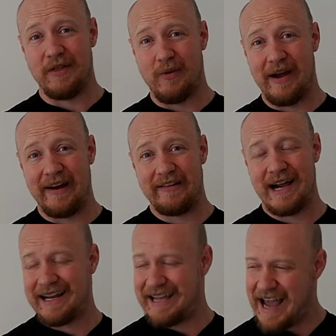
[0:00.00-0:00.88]
weight.
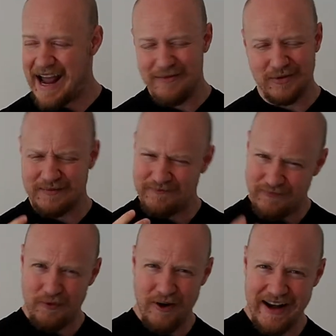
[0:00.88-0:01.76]
Again, I was
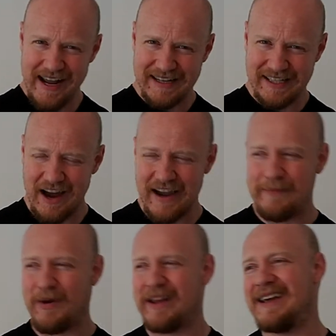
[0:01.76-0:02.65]
pretty
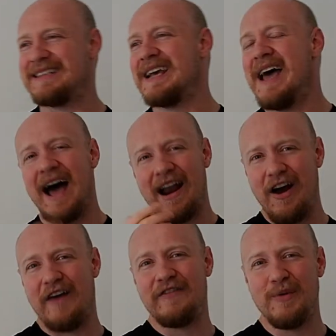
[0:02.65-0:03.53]
excited by this. A
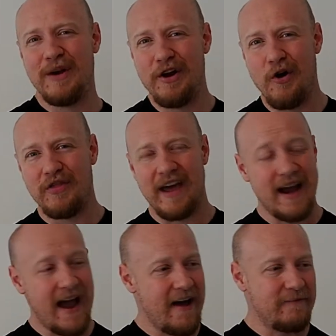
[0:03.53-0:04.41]
lot of you will know that
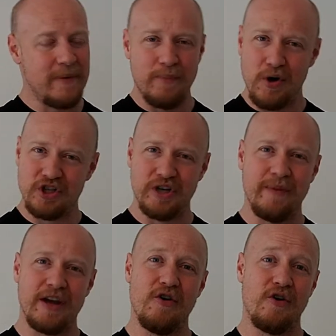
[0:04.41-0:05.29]
I have been pushing
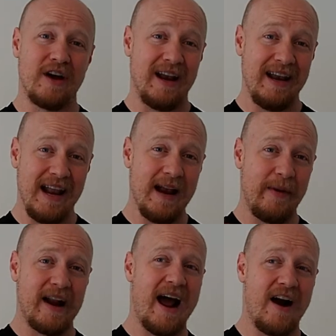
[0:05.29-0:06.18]
my yoke a little
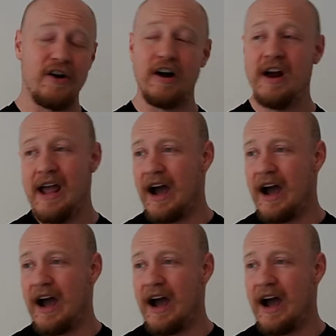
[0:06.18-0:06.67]
bit harder.